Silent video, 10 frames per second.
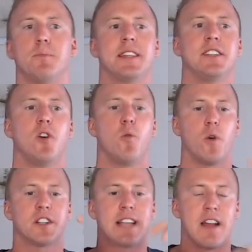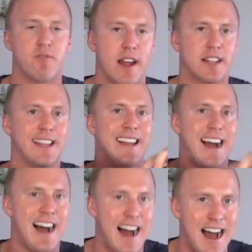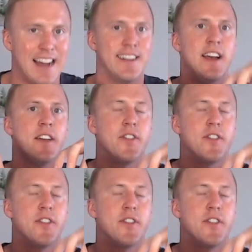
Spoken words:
but they don't work directly on